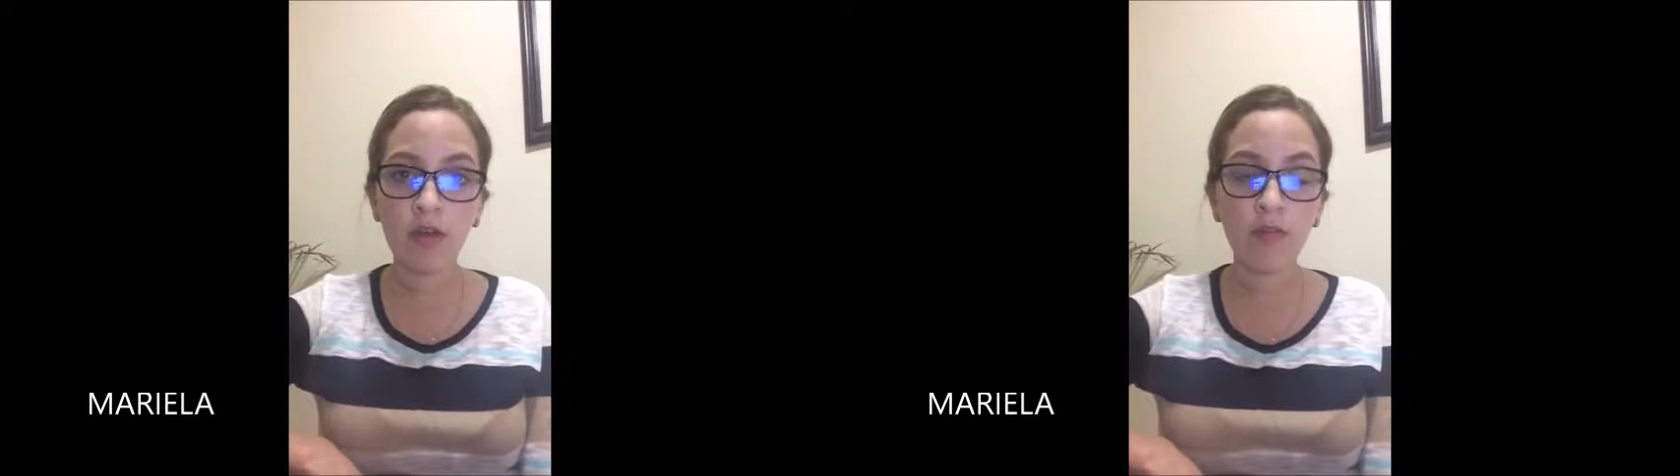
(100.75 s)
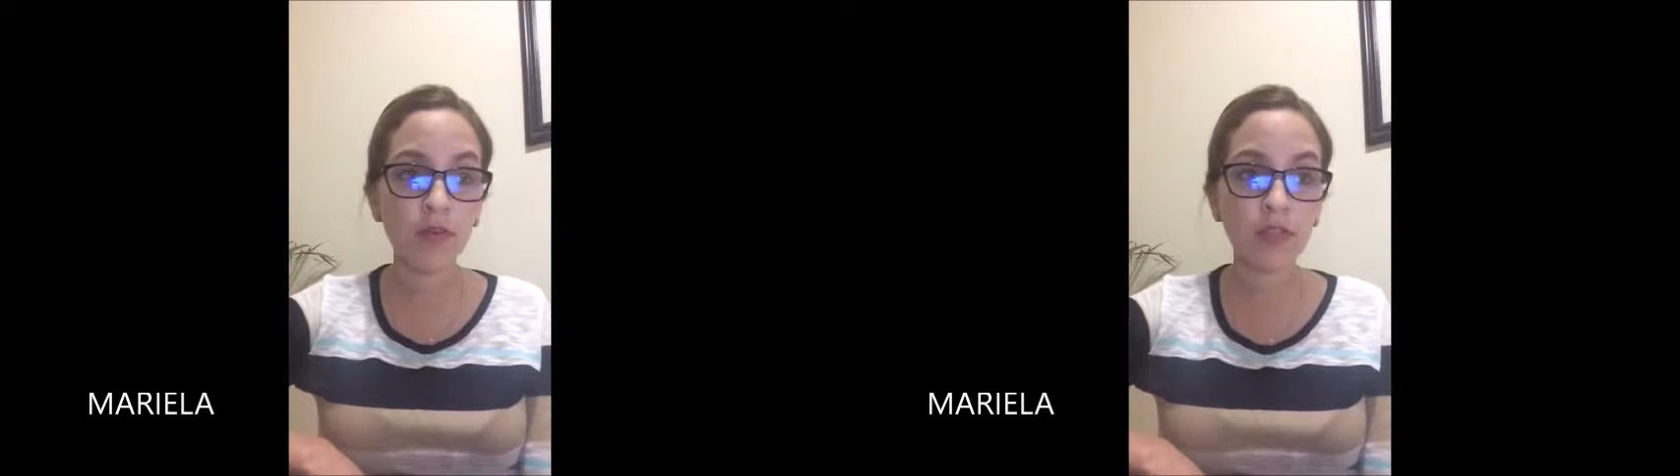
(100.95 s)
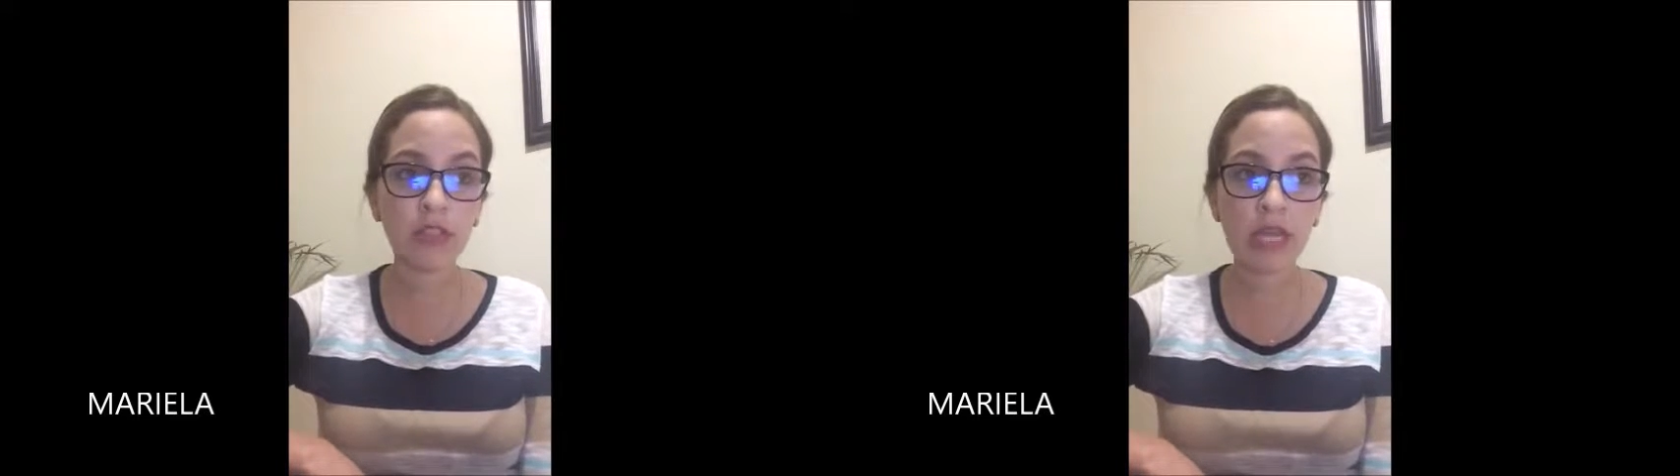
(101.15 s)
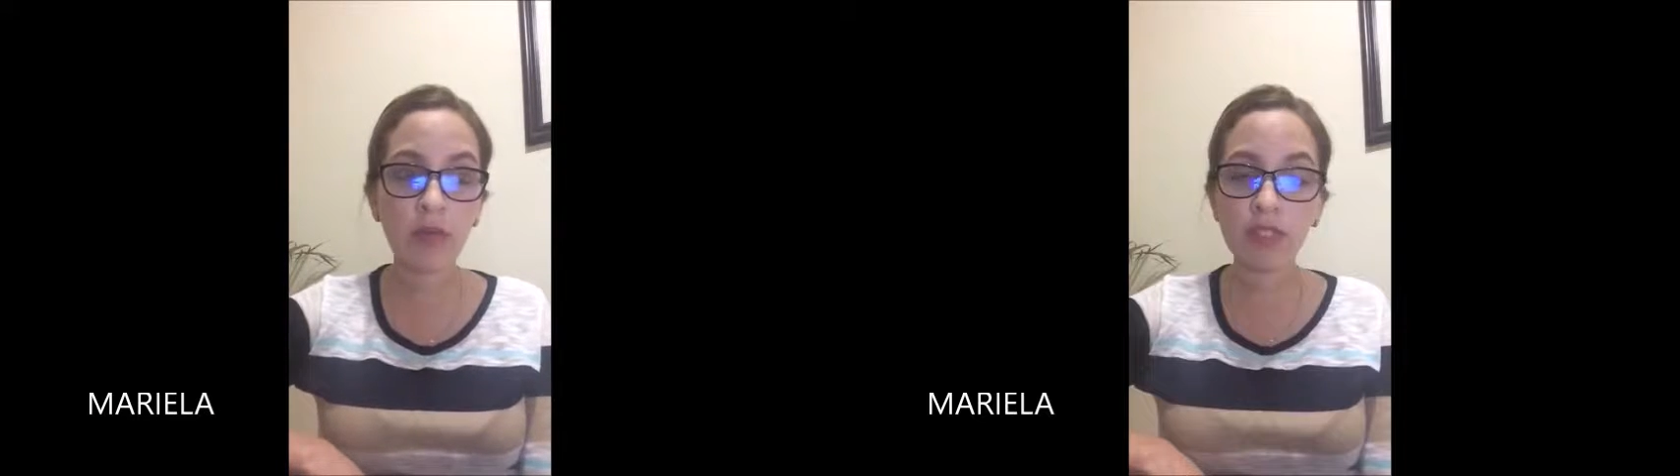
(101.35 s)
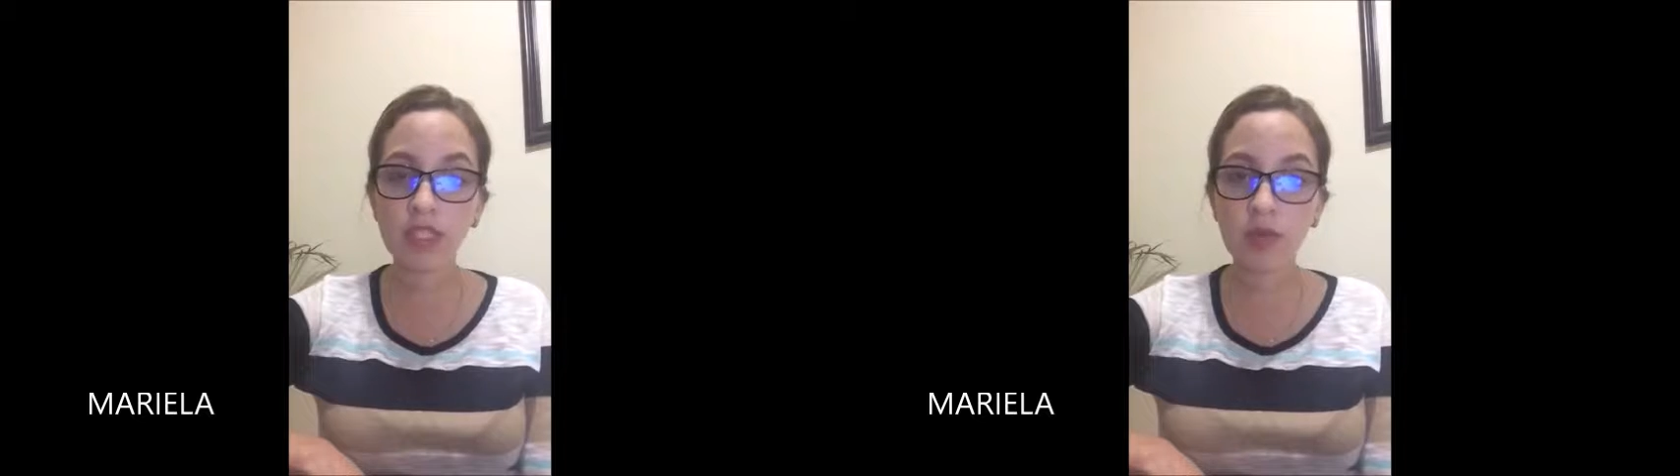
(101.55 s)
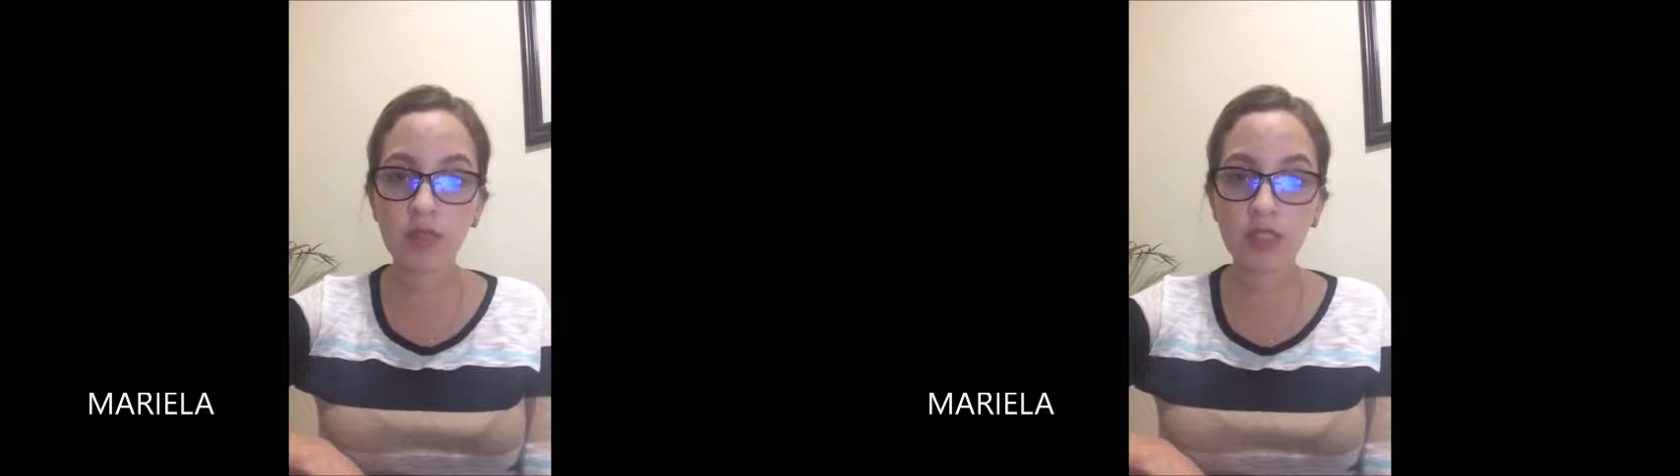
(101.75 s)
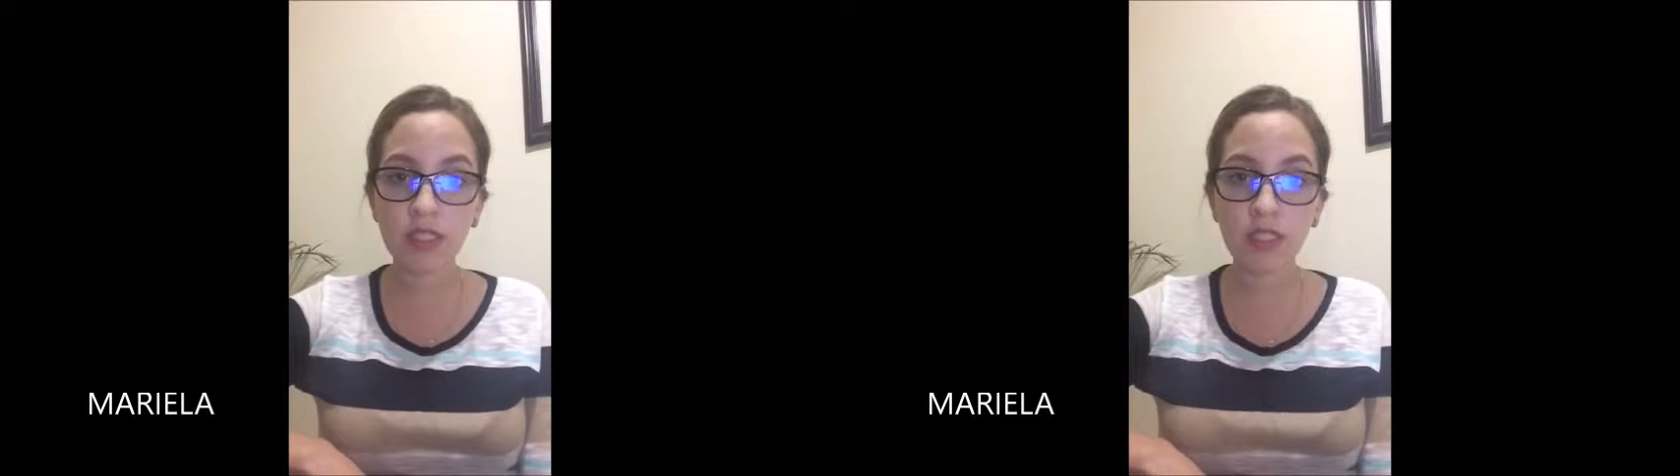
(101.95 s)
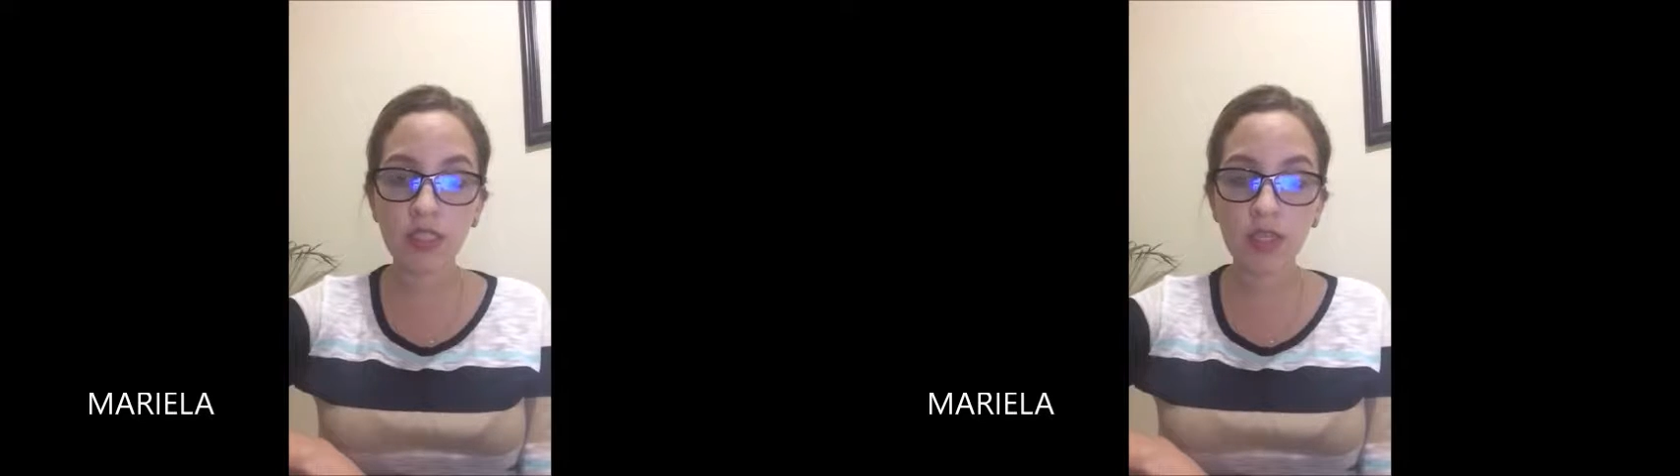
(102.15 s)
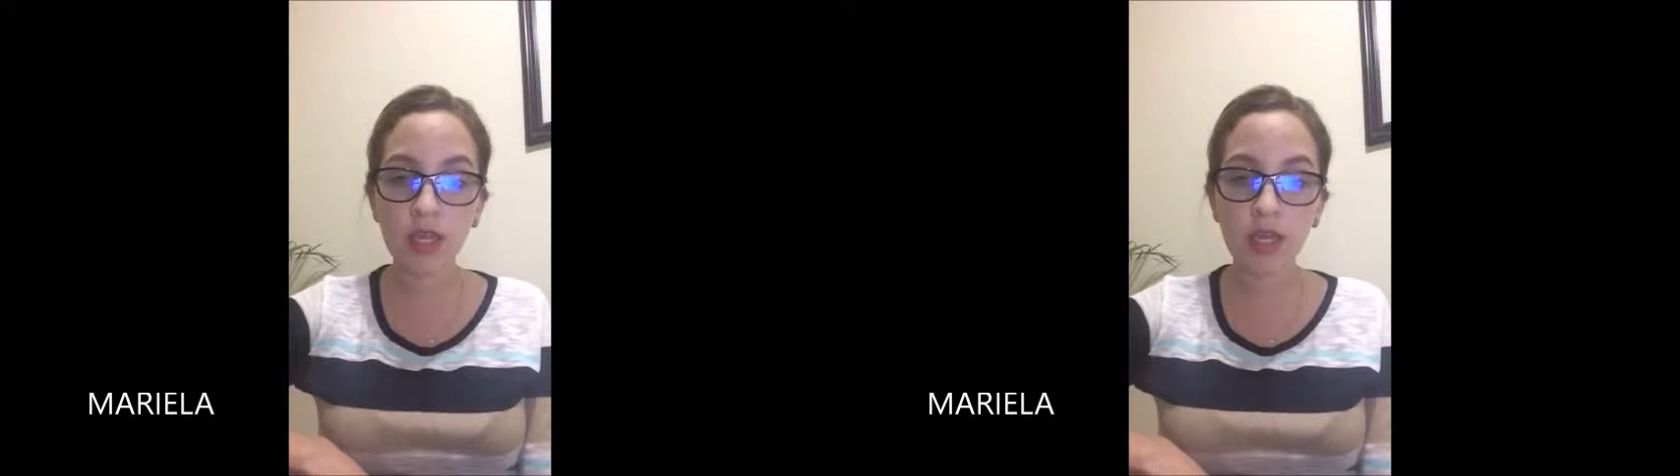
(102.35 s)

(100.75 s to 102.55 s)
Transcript: first language acquisition